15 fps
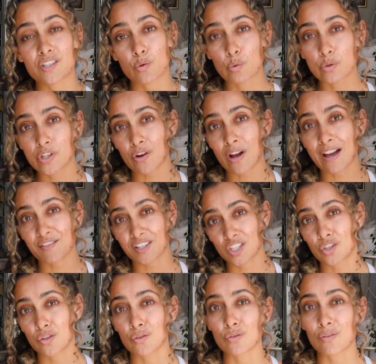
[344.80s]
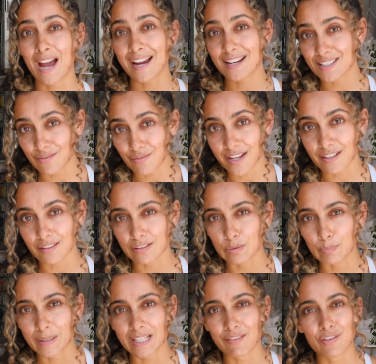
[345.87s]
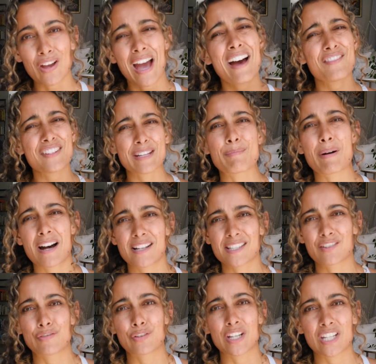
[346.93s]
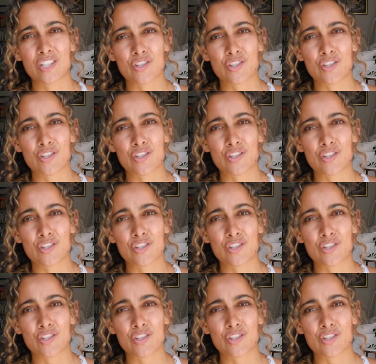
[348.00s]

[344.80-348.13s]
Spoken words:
it's also having to activate a little bit. If you have any past foot